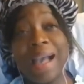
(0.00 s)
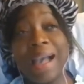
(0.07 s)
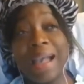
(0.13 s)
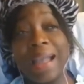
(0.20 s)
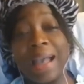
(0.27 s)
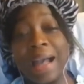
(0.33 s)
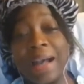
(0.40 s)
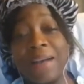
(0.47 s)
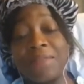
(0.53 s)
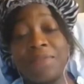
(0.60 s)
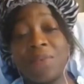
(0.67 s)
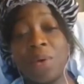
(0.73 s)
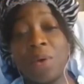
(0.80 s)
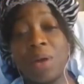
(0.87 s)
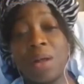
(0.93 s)
I have
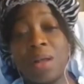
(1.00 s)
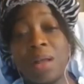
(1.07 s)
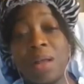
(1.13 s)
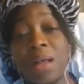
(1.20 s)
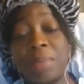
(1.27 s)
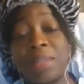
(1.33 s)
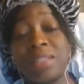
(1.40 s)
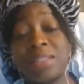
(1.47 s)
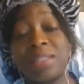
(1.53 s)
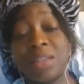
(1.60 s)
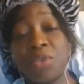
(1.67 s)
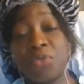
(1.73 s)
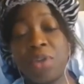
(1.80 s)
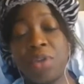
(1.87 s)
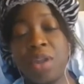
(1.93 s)
been
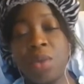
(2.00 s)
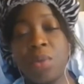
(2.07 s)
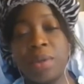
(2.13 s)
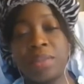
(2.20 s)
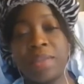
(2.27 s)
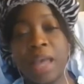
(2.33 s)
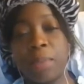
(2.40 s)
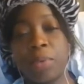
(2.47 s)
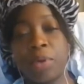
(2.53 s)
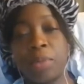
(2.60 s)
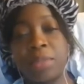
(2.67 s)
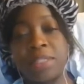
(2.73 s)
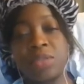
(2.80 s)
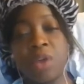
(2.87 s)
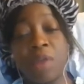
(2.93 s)
suffering with
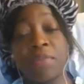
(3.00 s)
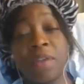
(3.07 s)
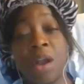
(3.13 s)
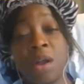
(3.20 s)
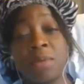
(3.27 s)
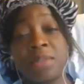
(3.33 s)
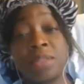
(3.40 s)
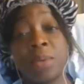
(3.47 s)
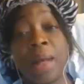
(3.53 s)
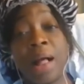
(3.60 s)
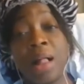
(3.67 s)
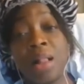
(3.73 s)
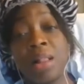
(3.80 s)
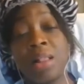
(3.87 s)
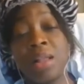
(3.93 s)
hyperemesis gravidarum as
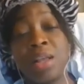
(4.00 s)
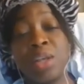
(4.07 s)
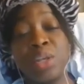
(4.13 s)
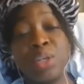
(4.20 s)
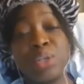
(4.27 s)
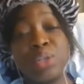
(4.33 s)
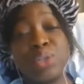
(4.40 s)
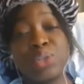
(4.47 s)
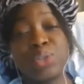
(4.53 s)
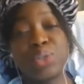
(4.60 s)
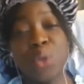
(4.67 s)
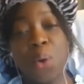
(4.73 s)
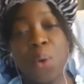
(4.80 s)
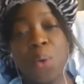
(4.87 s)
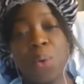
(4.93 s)
well.
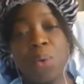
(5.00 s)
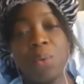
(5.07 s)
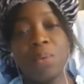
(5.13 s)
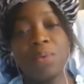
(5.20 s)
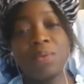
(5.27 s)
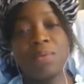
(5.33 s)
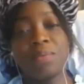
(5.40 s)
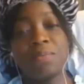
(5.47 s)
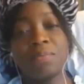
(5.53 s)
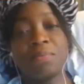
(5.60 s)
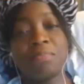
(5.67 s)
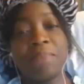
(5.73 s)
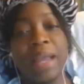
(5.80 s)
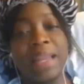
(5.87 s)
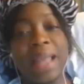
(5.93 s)
So
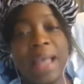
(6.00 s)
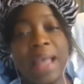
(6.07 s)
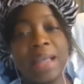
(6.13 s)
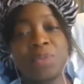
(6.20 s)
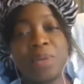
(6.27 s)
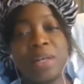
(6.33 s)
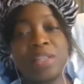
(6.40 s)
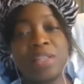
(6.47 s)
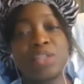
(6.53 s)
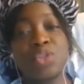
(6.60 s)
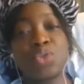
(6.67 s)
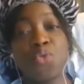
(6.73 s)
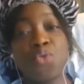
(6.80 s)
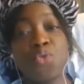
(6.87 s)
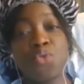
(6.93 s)
my diet was
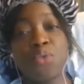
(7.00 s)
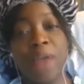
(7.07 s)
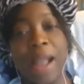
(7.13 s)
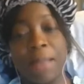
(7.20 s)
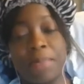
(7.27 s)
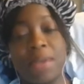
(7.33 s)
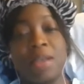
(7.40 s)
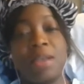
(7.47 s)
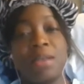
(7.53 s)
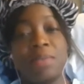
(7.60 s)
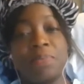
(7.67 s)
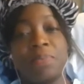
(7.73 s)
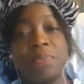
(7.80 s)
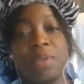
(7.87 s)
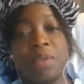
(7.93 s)
crappy.
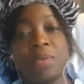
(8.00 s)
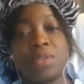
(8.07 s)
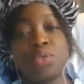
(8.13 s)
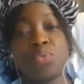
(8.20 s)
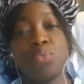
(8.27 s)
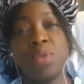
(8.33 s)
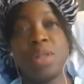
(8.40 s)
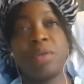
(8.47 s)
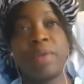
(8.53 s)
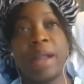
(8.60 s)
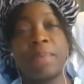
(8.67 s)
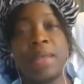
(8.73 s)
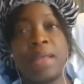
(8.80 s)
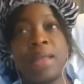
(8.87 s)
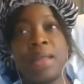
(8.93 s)
It was real
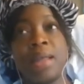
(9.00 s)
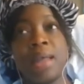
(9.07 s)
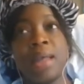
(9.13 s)
crappy.